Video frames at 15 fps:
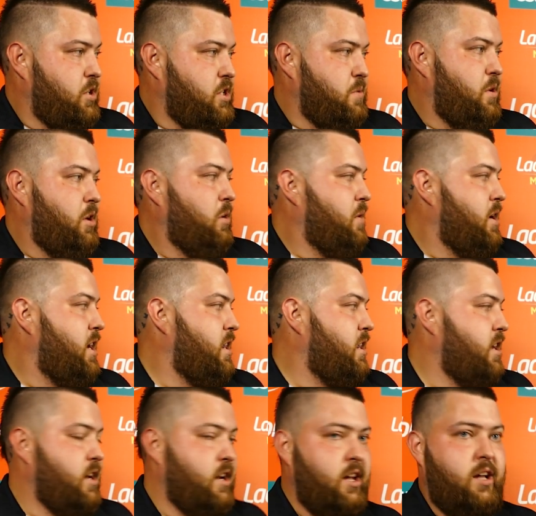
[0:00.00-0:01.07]
Pushed him all the way, and
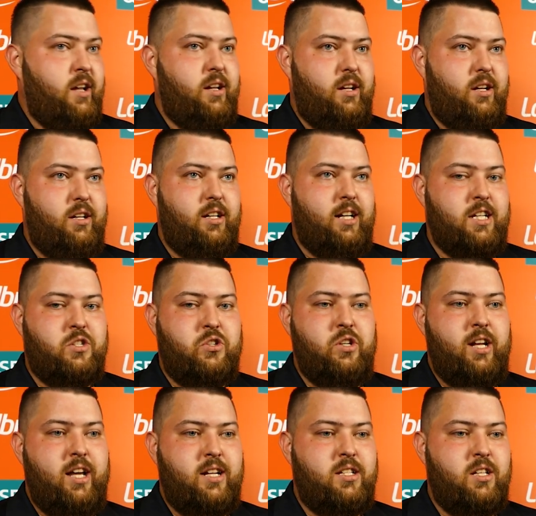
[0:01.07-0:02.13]
then last
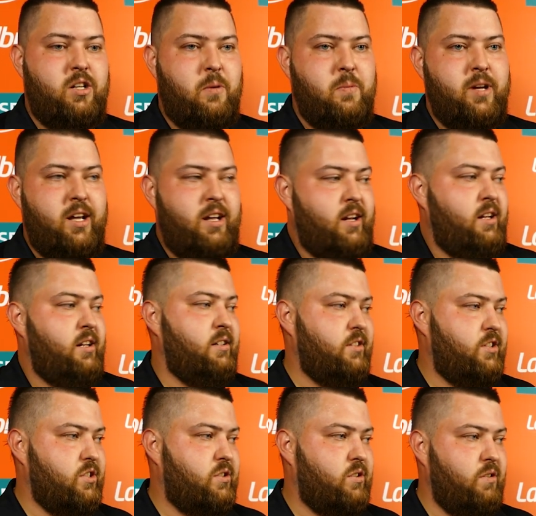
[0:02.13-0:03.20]
two legs I dominated and
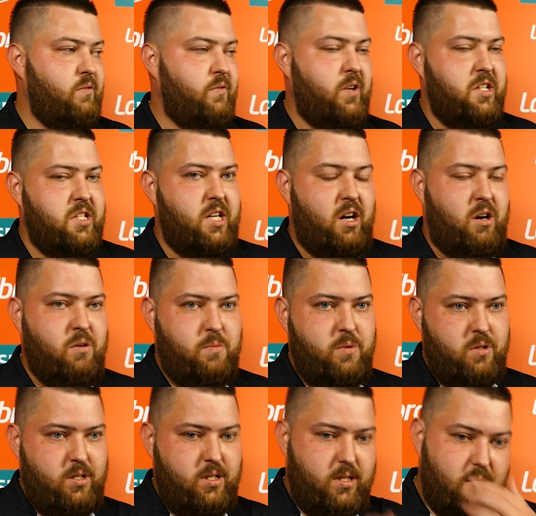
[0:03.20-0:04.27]
just couldn't finish it out.
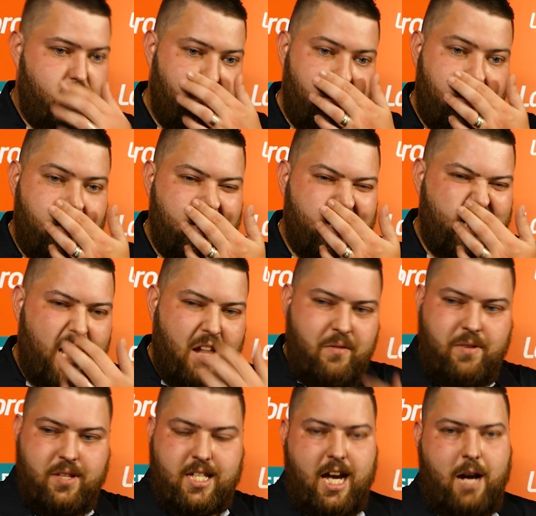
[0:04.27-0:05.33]
But it's
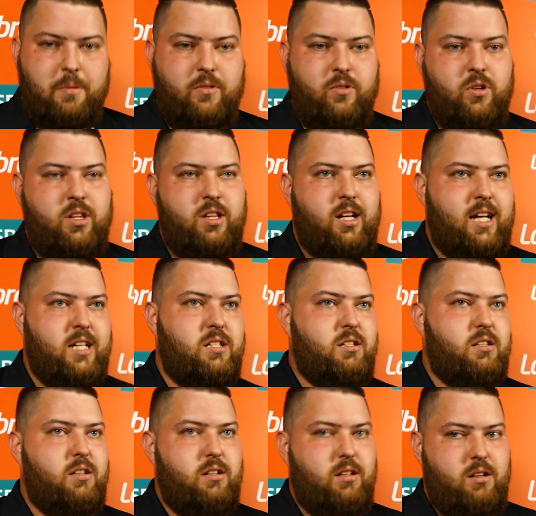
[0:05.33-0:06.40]
every time I've done it, the last
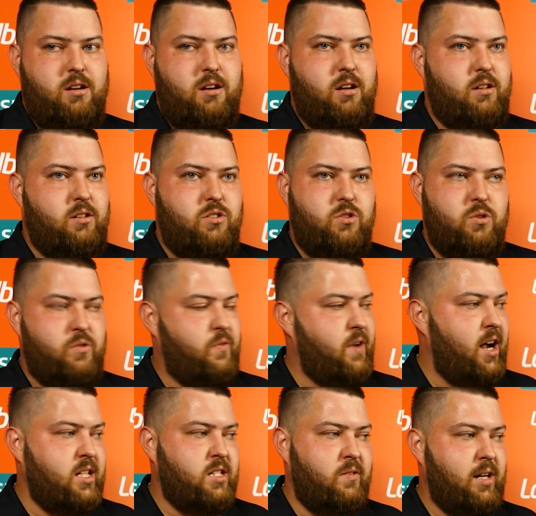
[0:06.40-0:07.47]
two of the
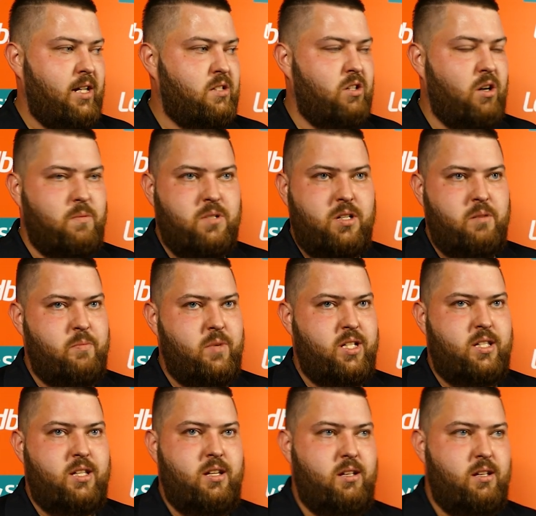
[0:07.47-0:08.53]
finals I've left tops and I
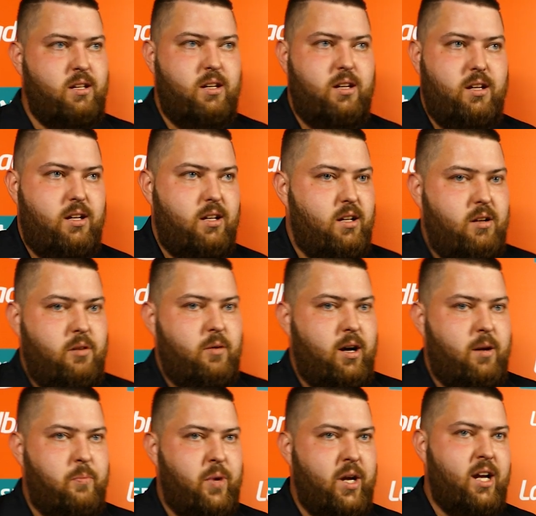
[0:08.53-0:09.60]
missed it.
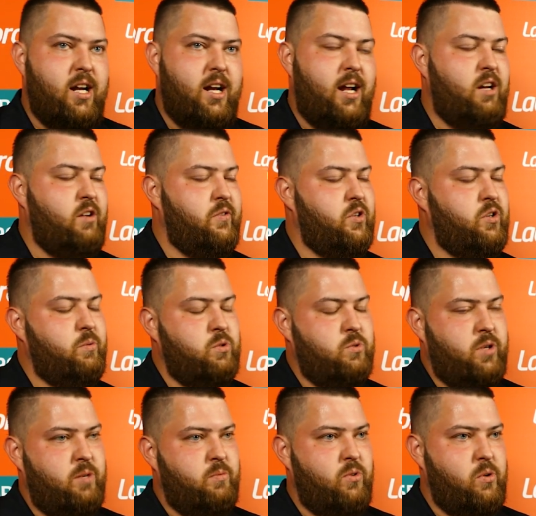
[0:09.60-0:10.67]
I'm pinging any other doubles
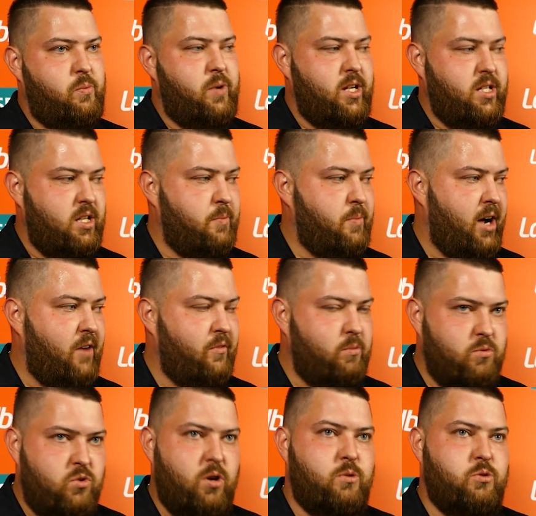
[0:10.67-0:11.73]
when I'm under pressure, apart
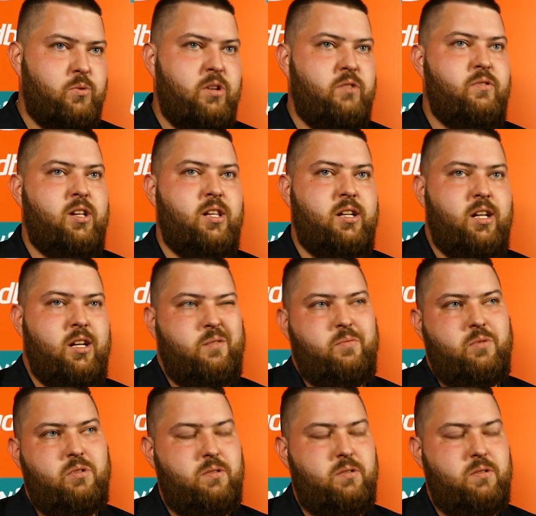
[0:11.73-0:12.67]
from tops when I really need it.